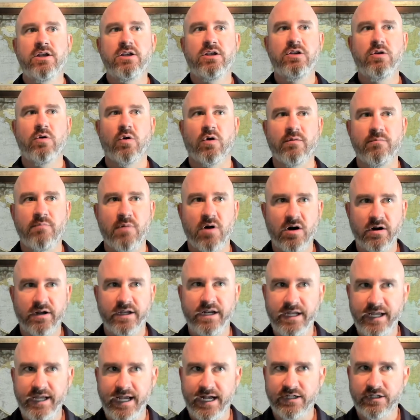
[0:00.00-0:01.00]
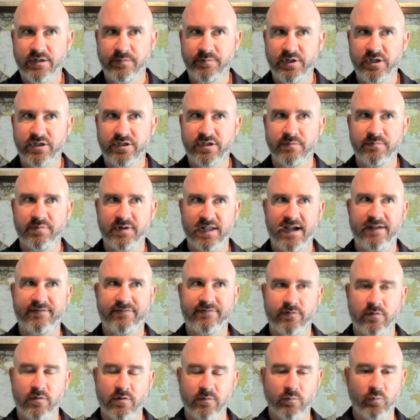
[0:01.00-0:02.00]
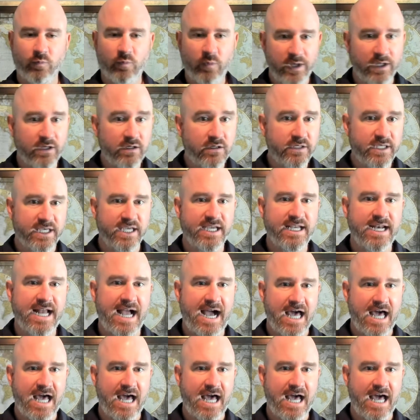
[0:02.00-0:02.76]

your marketing attribution platform will get